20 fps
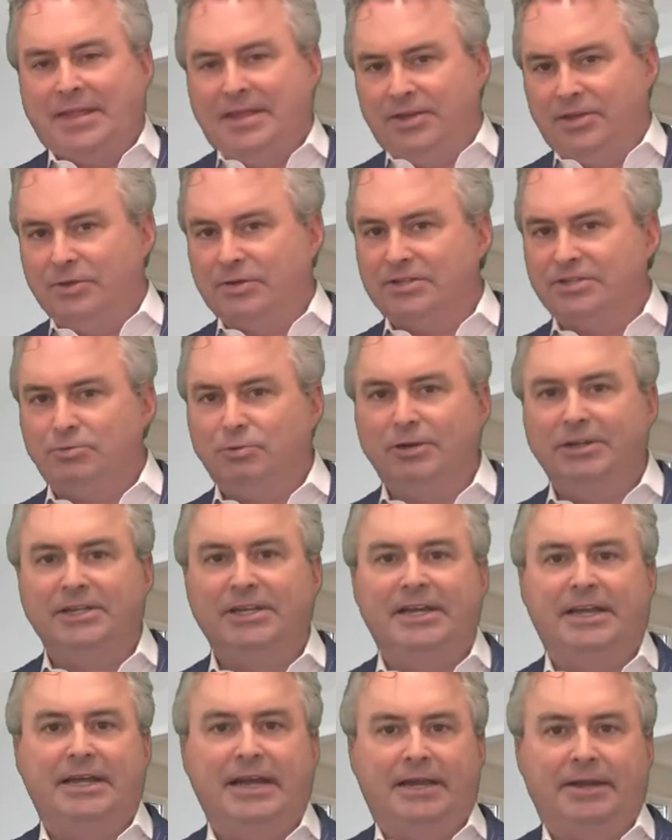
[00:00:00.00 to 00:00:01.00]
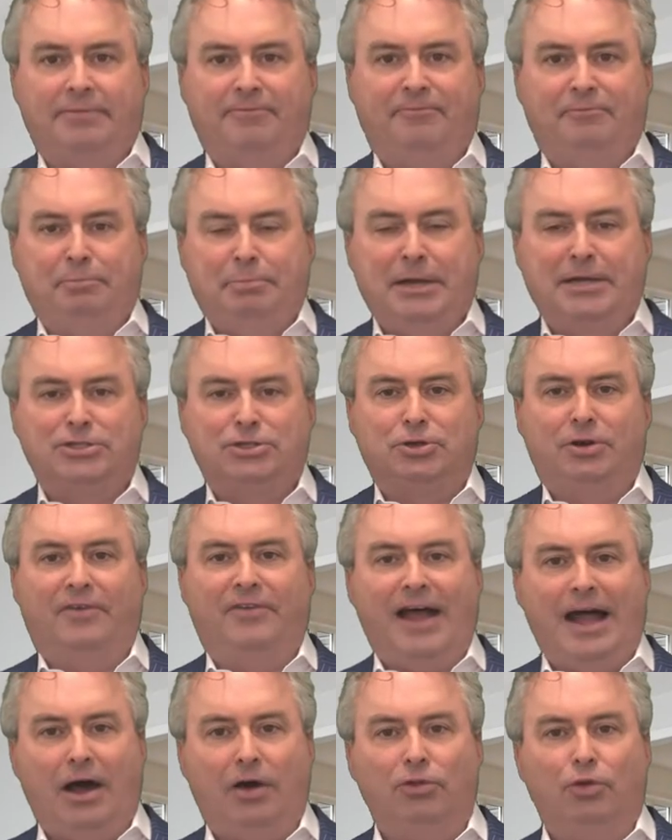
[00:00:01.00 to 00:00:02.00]
You can really get a picture
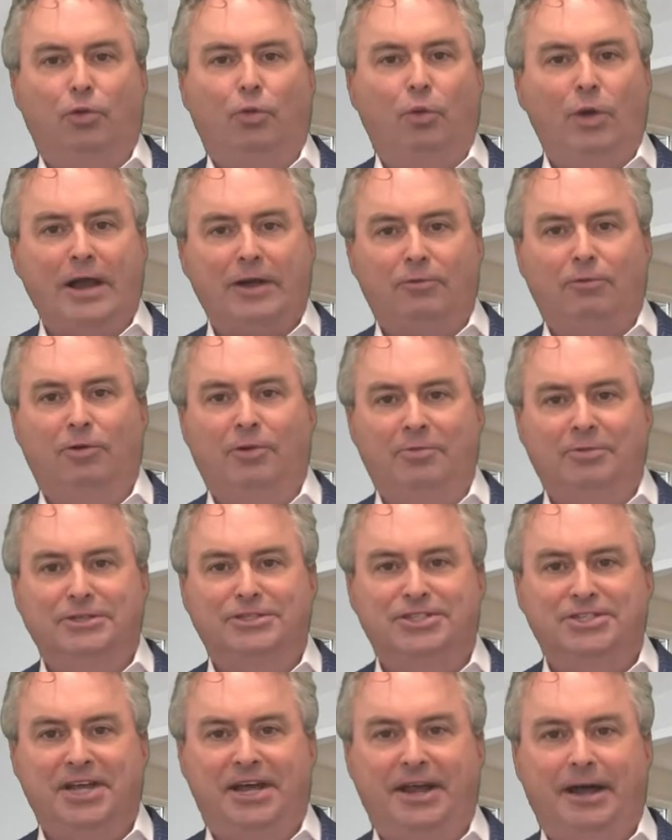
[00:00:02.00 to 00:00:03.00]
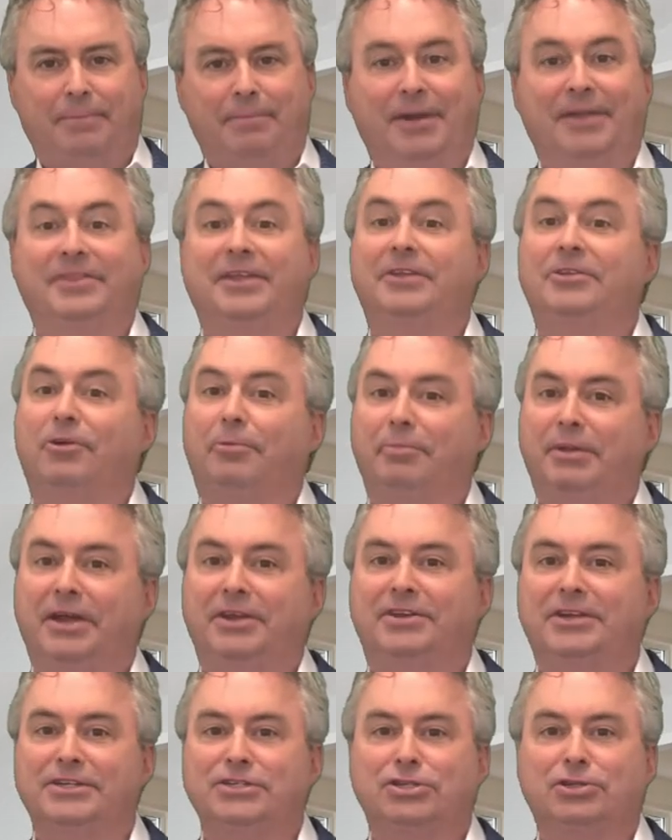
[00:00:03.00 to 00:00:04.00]
of how the rec room would set up, and then there'd be
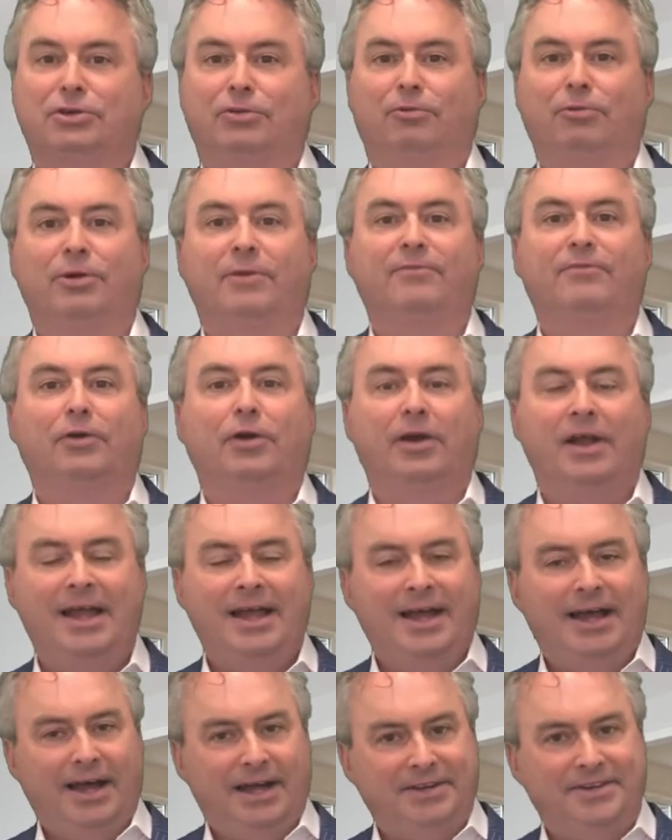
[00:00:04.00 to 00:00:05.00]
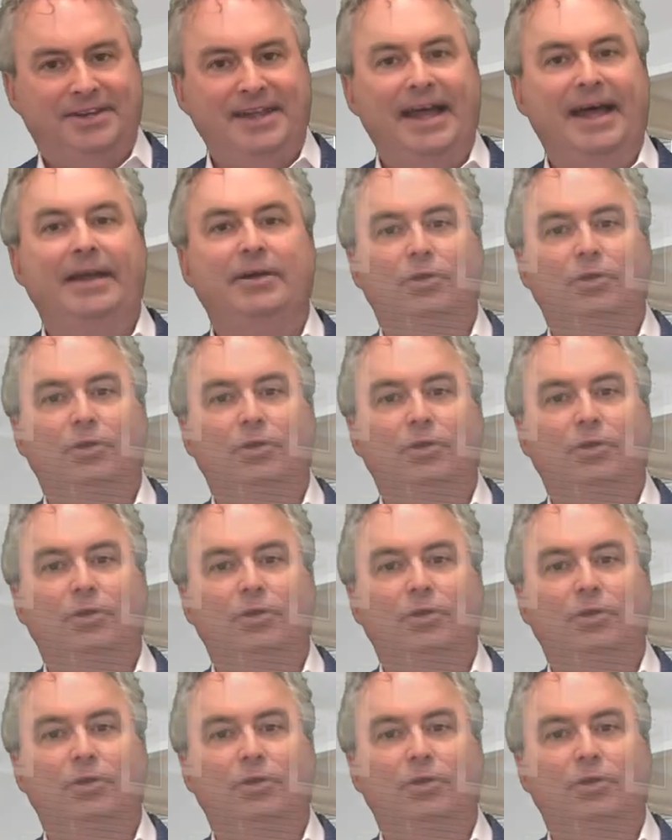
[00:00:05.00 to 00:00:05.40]
additional room for a den